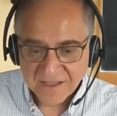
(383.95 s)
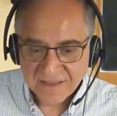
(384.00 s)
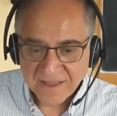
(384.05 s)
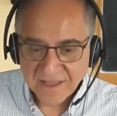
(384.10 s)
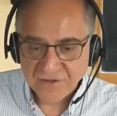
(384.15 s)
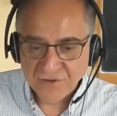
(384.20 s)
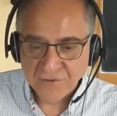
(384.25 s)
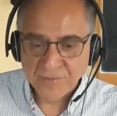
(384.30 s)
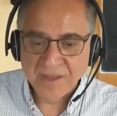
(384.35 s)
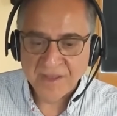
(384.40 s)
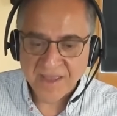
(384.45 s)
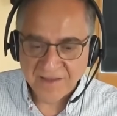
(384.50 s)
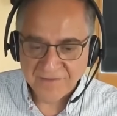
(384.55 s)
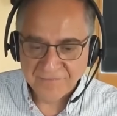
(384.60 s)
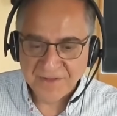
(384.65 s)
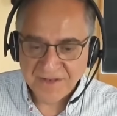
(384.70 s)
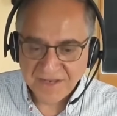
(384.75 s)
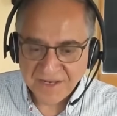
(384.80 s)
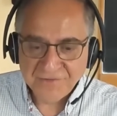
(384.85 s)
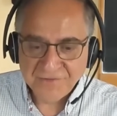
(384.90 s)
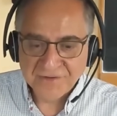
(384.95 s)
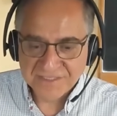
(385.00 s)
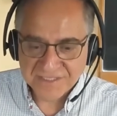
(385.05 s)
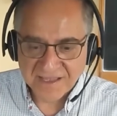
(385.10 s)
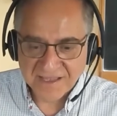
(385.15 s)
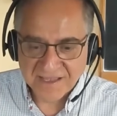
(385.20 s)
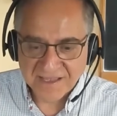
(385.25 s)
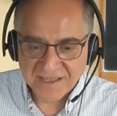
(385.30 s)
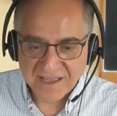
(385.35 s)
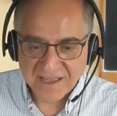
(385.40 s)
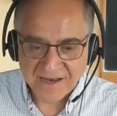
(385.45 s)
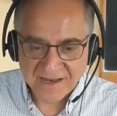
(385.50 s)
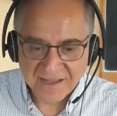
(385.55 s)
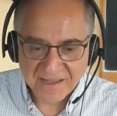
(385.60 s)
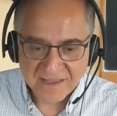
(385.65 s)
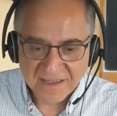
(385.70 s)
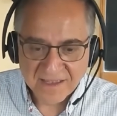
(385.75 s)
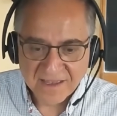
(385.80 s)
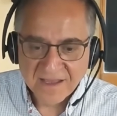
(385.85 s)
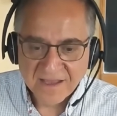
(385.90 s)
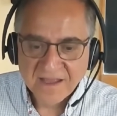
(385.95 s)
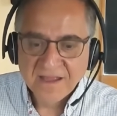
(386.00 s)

that you may have been interested in getting,